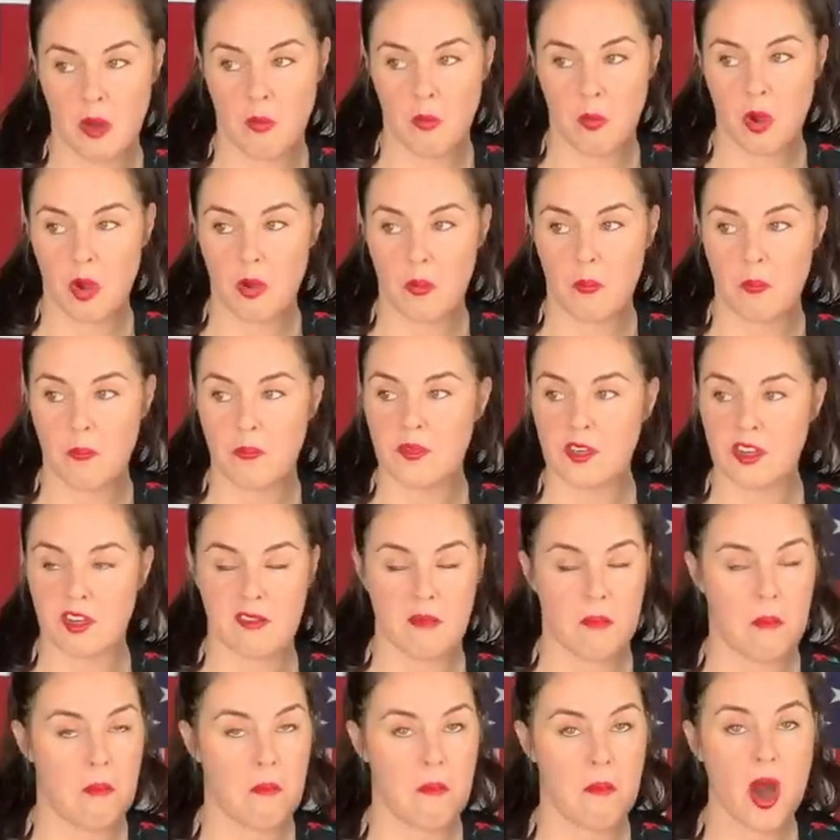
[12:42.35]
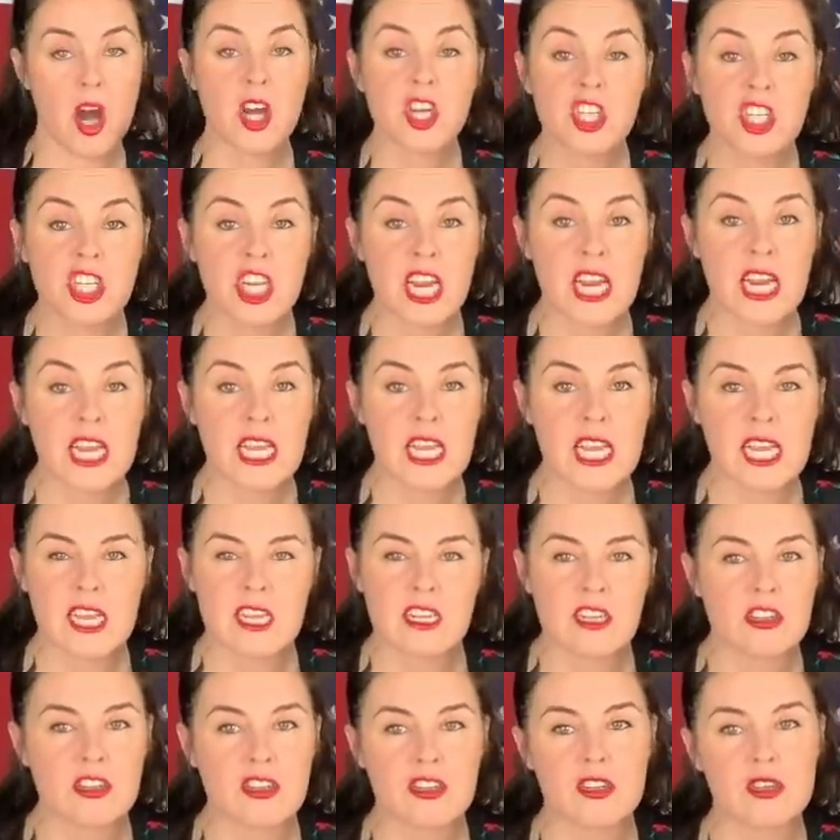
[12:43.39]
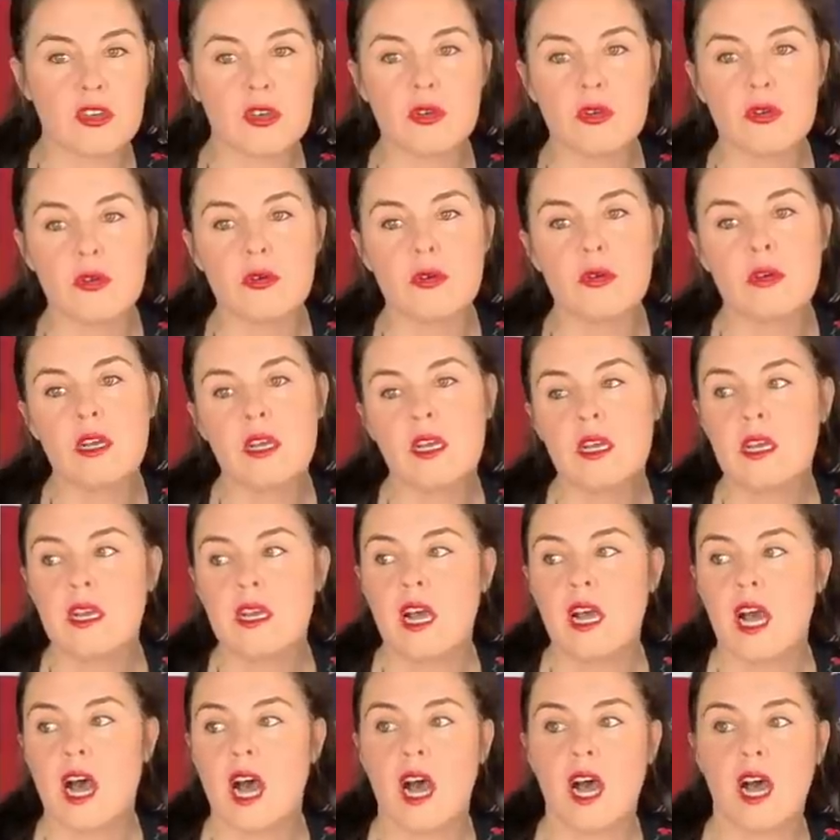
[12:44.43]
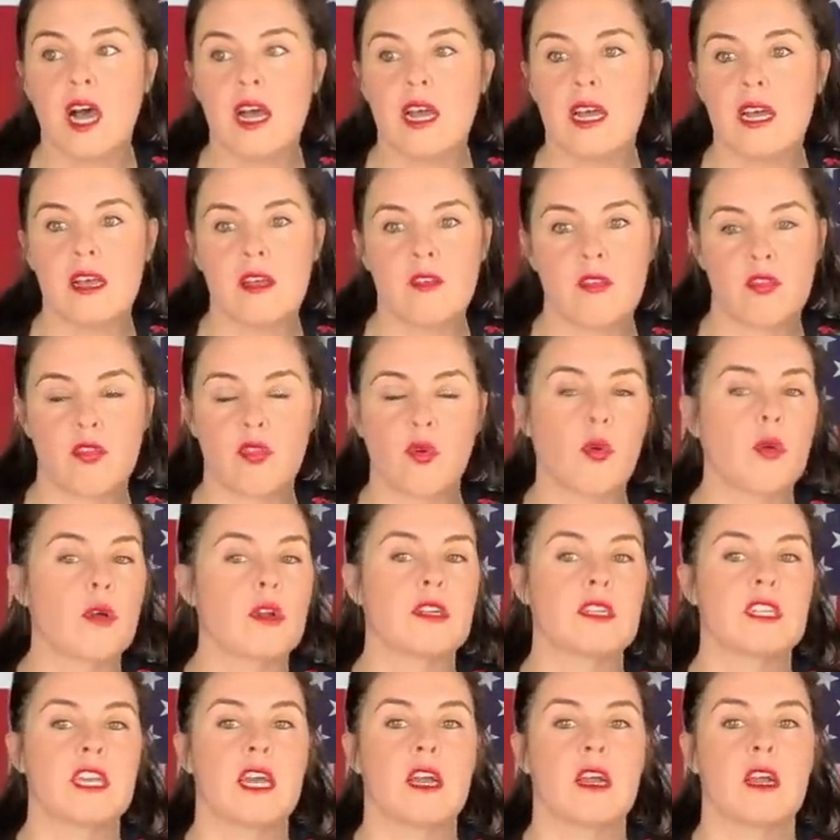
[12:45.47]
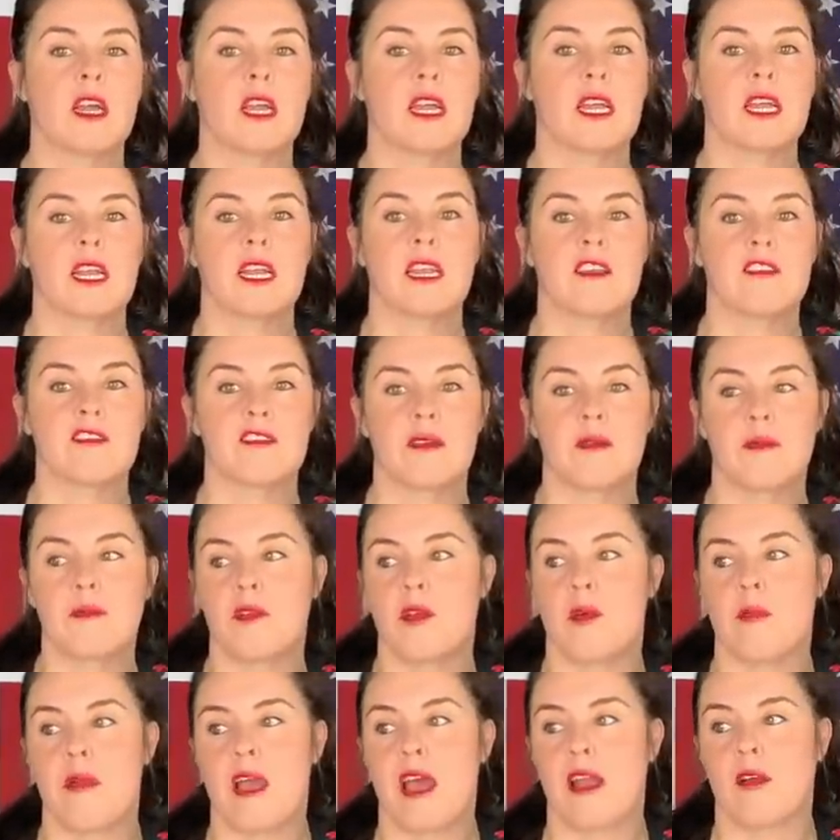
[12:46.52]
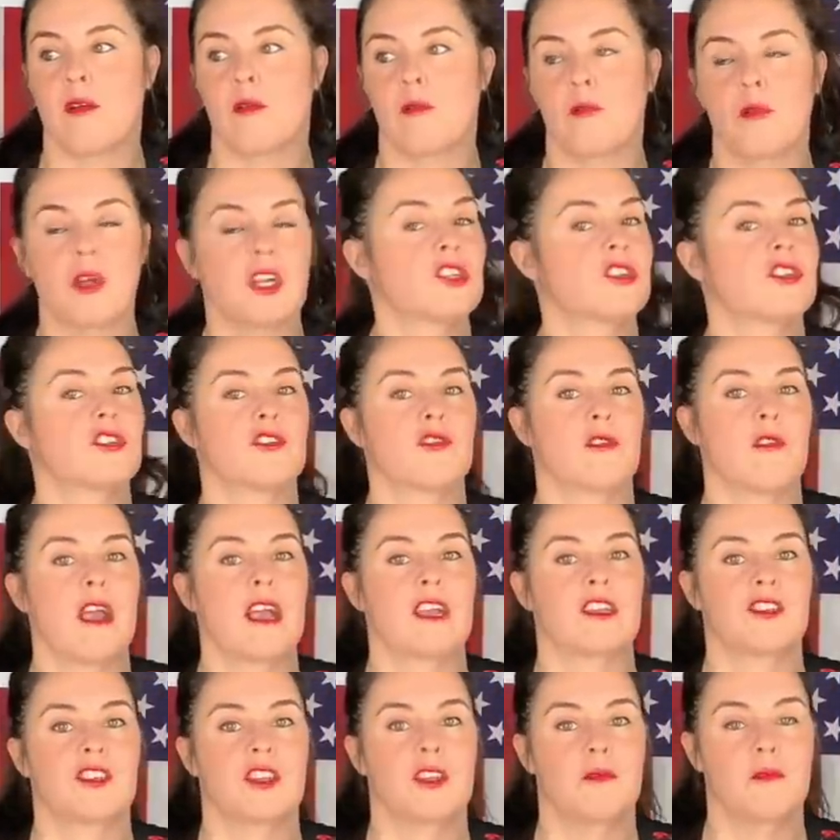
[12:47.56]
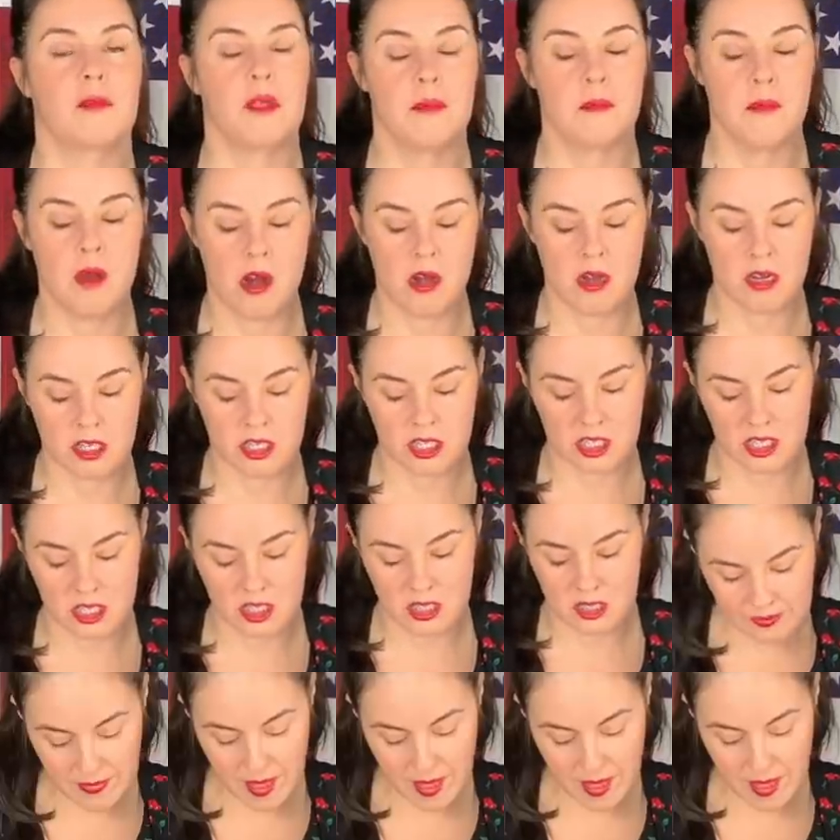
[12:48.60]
We're just marching into uh, authoritarianism, no matter which direction we march.